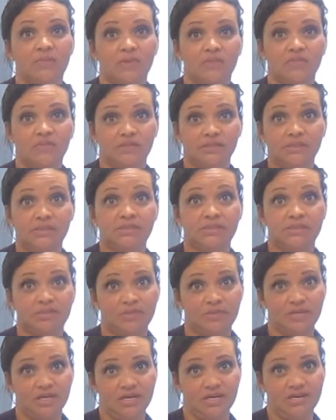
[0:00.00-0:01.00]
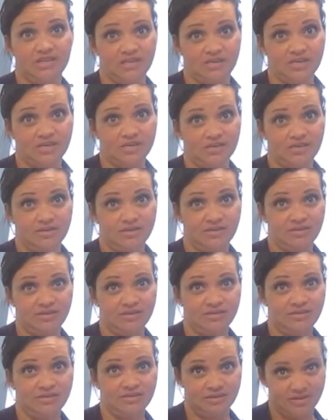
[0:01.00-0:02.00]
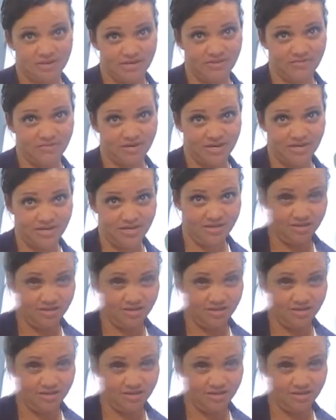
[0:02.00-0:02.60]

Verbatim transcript: but this is the main thing. Okay, you ready?